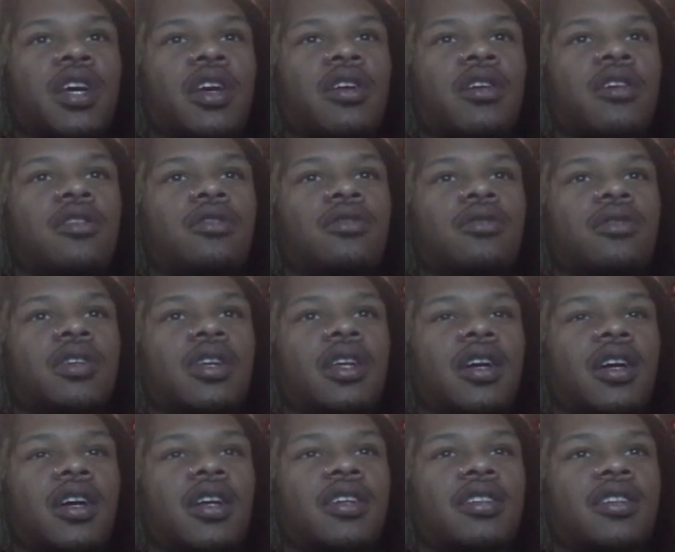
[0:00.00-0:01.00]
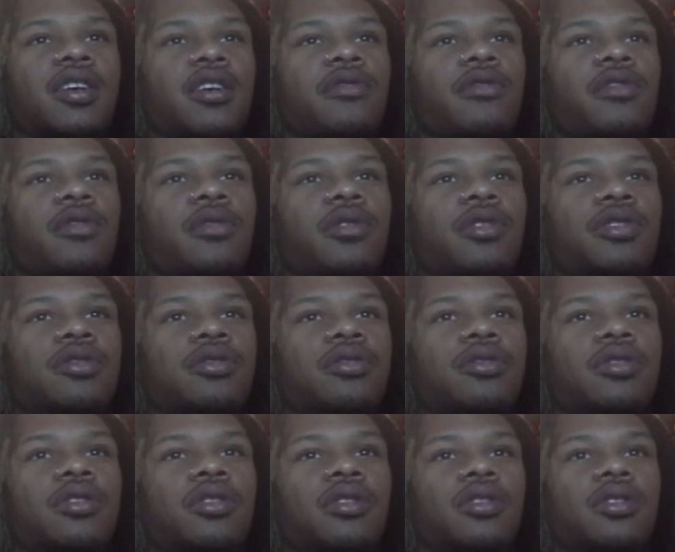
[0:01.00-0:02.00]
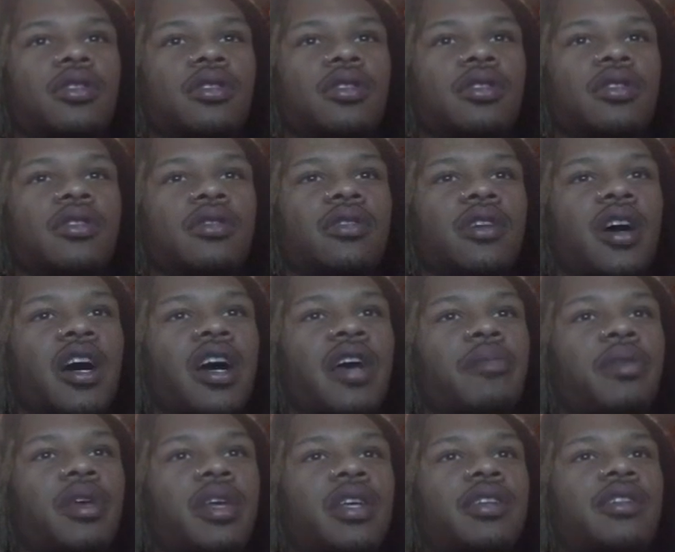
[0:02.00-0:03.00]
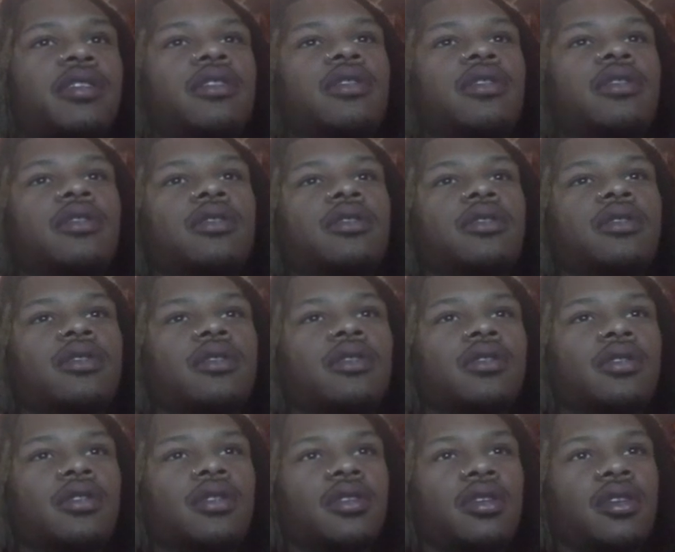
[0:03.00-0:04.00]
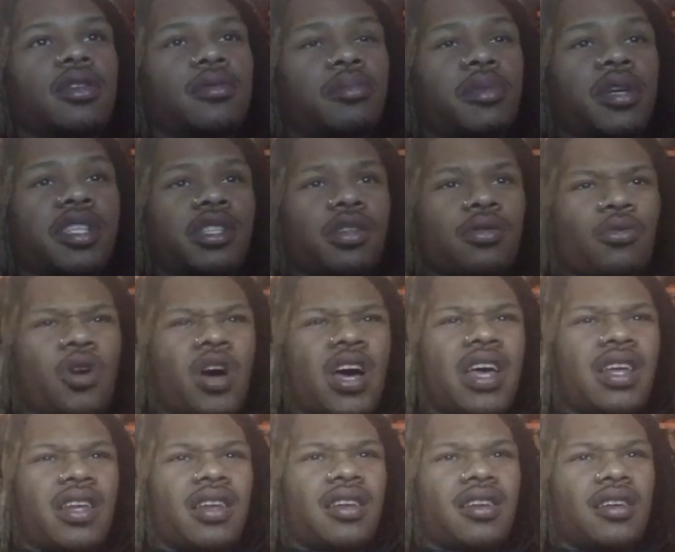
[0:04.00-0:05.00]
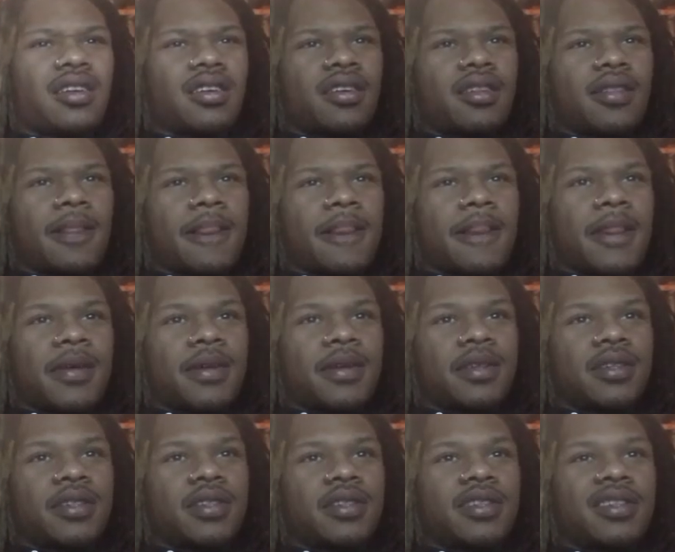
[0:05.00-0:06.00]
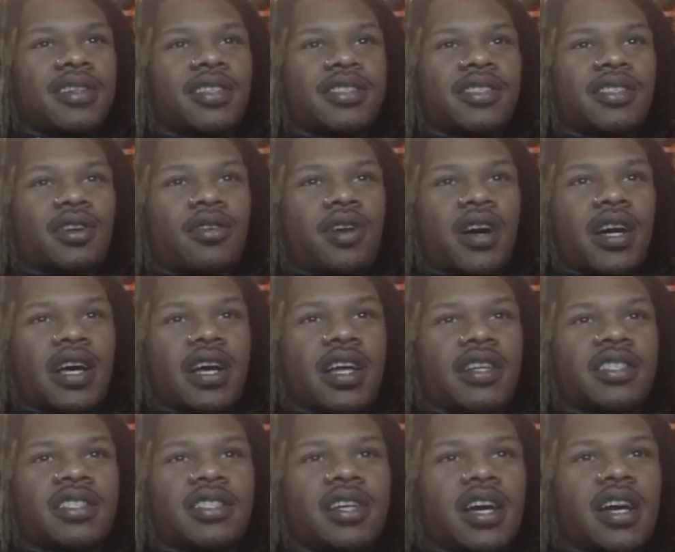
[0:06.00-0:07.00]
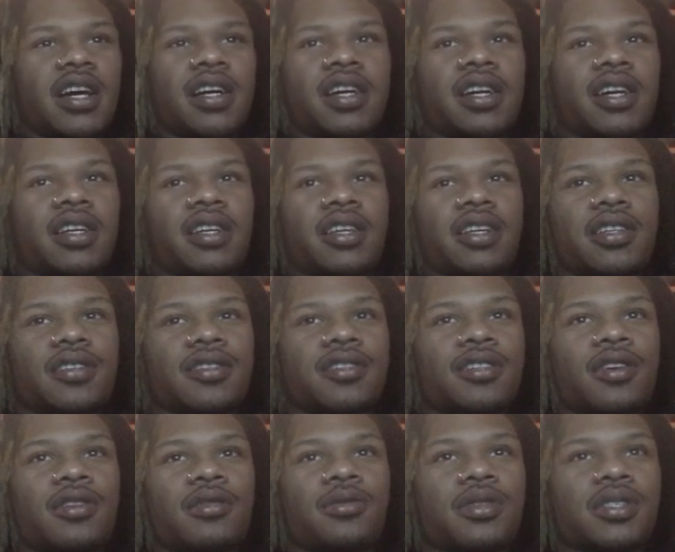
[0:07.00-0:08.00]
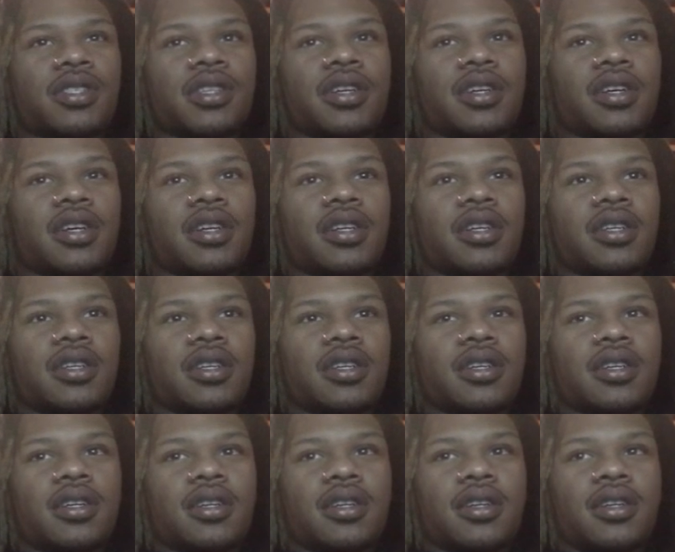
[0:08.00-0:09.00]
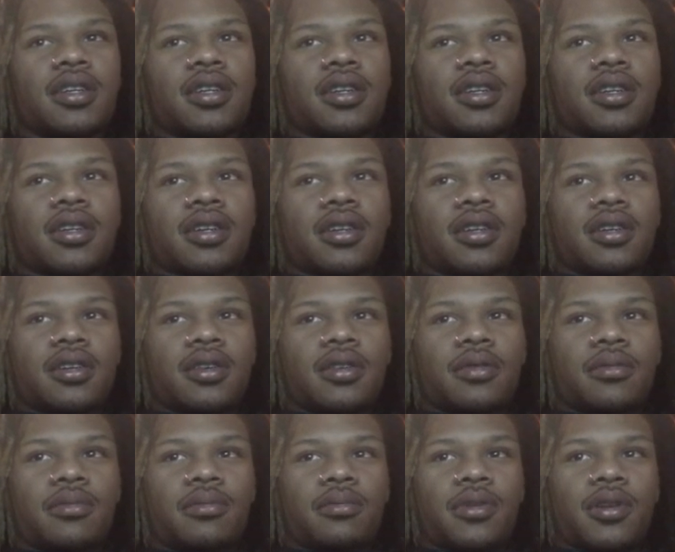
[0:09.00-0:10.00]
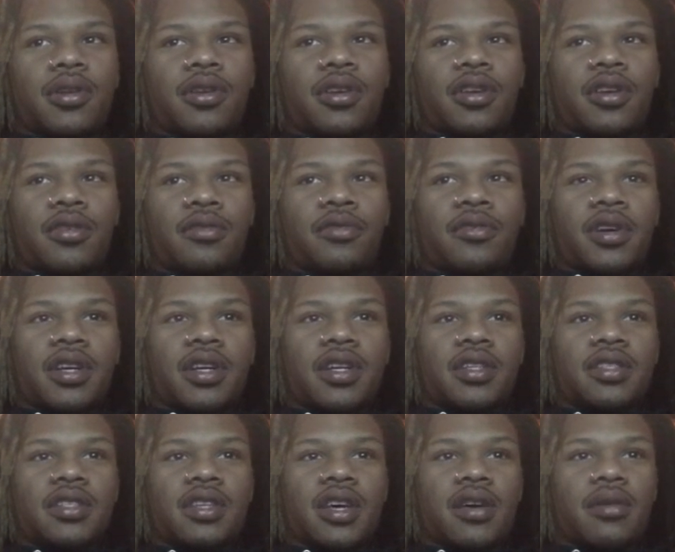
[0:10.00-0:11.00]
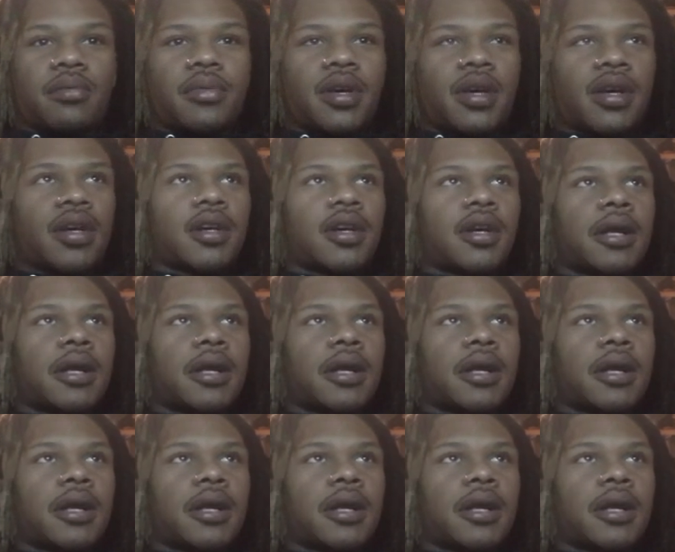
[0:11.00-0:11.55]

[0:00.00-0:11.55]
Hey, Hart, can I get a selfie with you? I know where you live. Bitch, what? Back up. know I got the shotgun. Niggas know what's good. Your sleep. Blow your fucking top back.